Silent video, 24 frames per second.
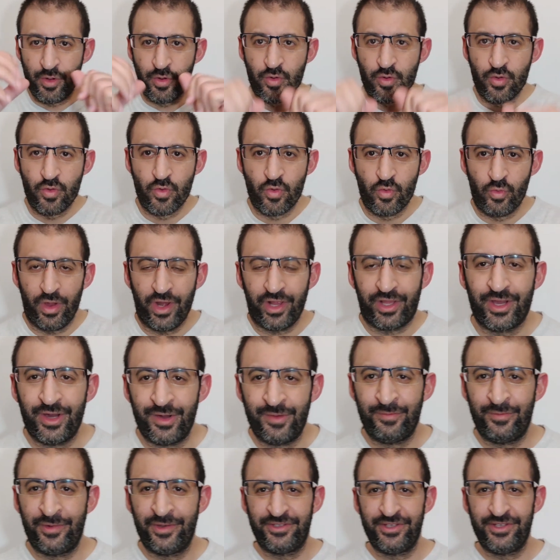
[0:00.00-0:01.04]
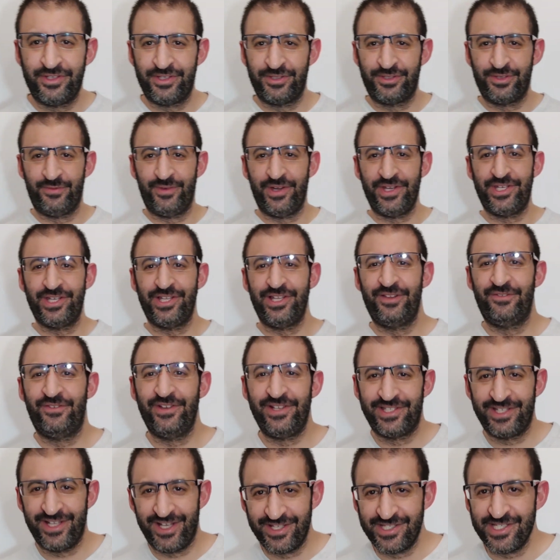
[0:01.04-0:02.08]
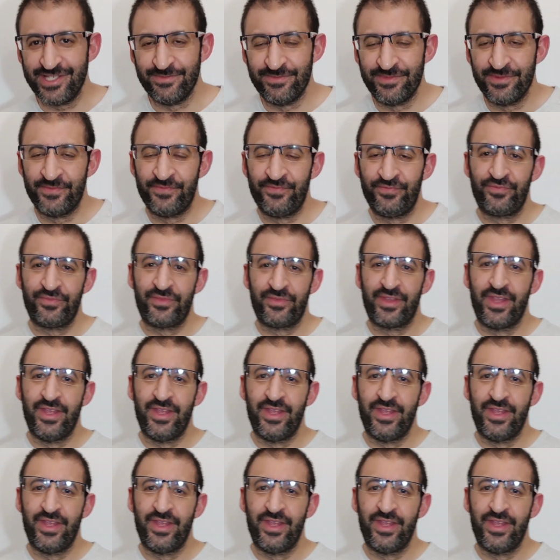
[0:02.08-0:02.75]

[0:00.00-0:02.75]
Hello, welcome to my channel Faisal Aziz.